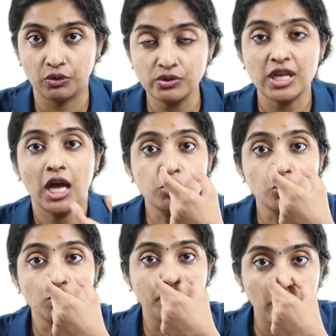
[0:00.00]
nose,
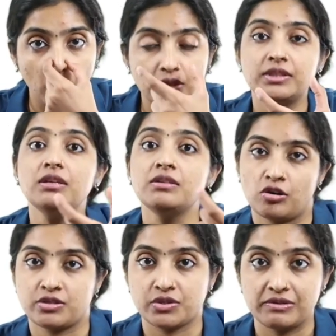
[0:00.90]
you block the
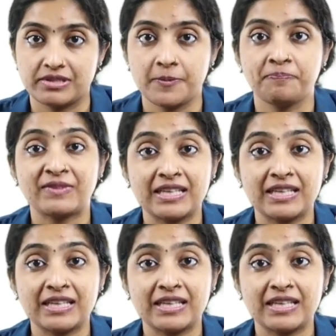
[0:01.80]
nostrils.